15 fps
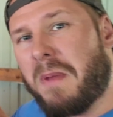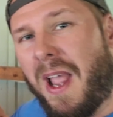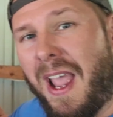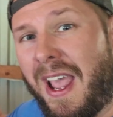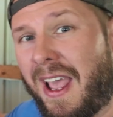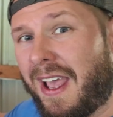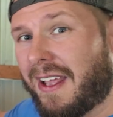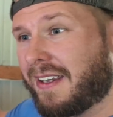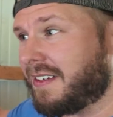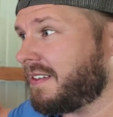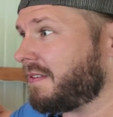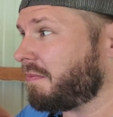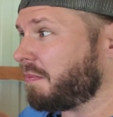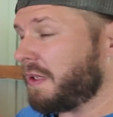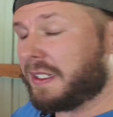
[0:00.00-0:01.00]
and
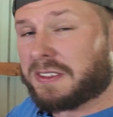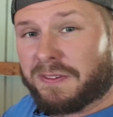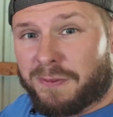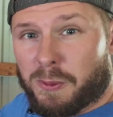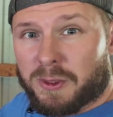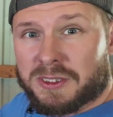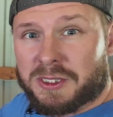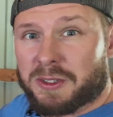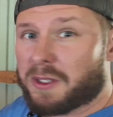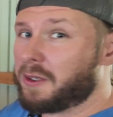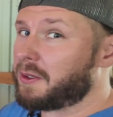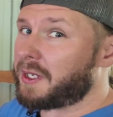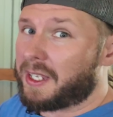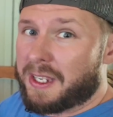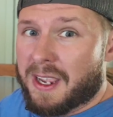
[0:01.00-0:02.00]
it's a
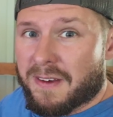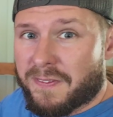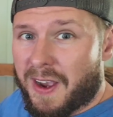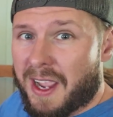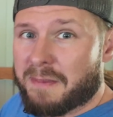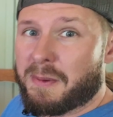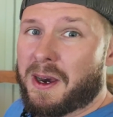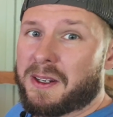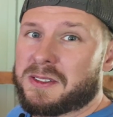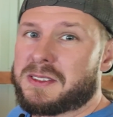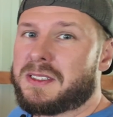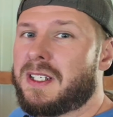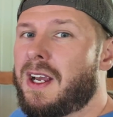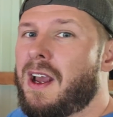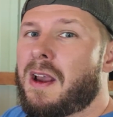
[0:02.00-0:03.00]
four-stroke EFI model,